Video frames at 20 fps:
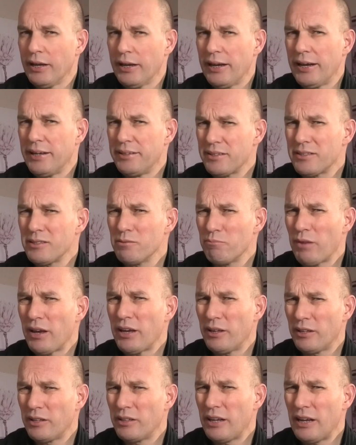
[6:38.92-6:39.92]
it doesn't make
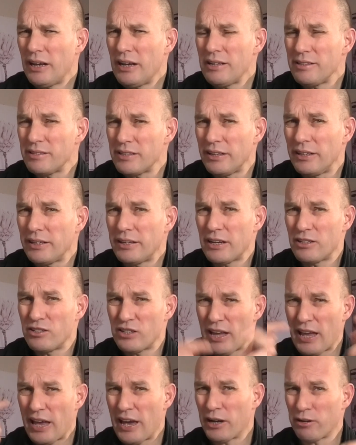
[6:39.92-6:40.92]
it easy to get
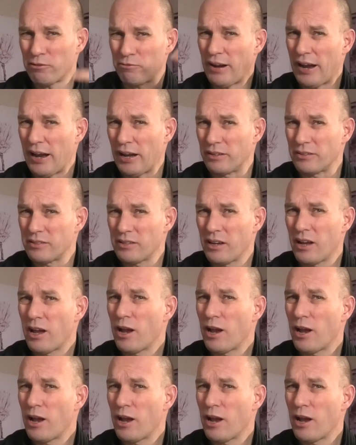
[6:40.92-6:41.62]
your head around.